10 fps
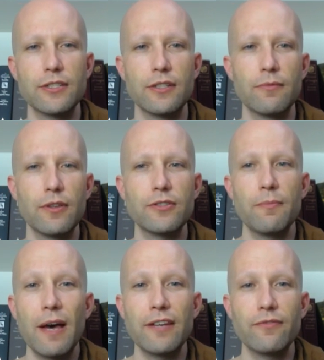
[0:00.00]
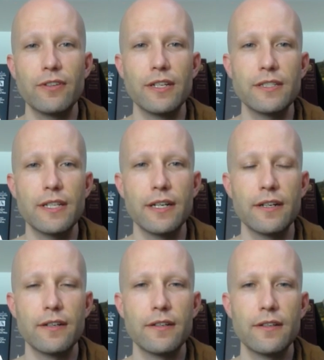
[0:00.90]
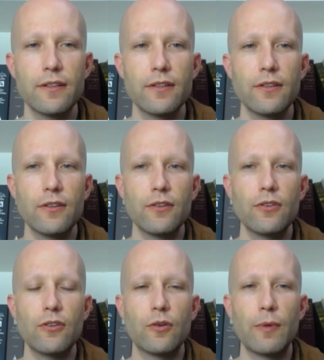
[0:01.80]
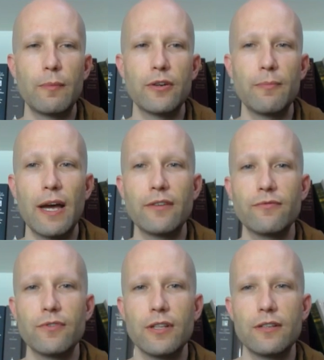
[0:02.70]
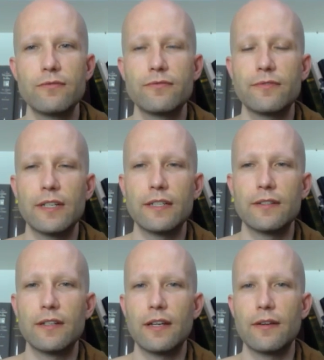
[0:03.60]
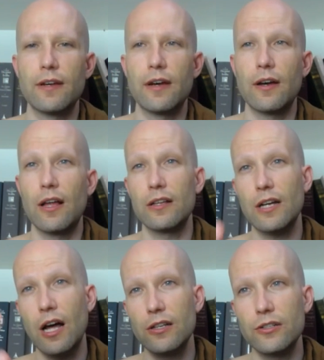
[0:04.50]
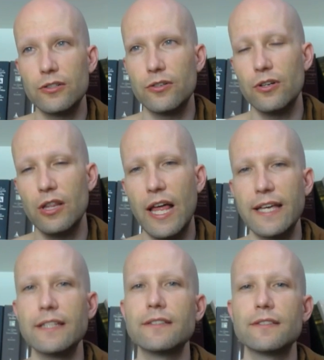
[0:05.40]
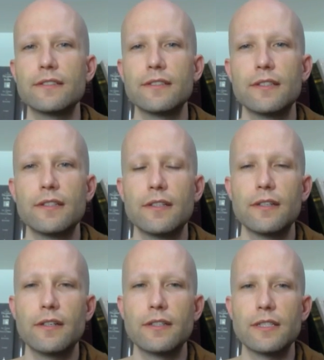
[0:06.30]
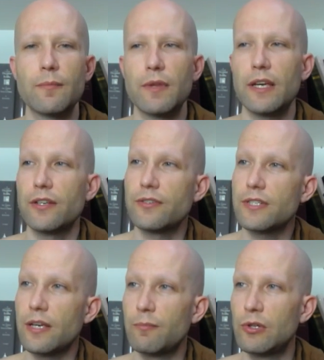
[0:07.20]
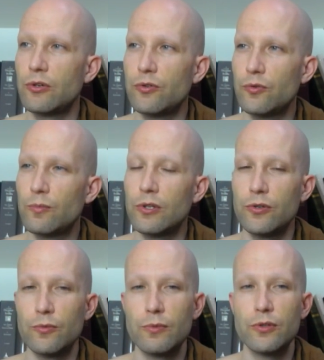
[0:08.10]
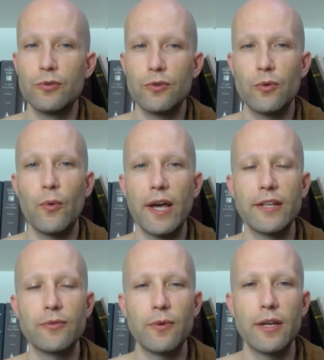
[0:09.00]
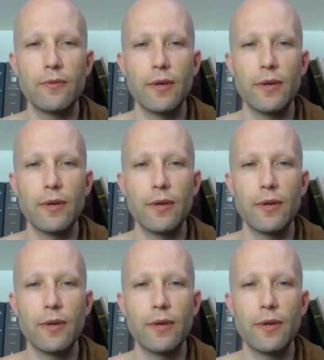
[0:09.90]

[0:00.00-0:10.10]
Well, there's a mindfulness there. Or maybe you're mindful of a color or a light or something, and you say blue, blue, blue, or white, white, white.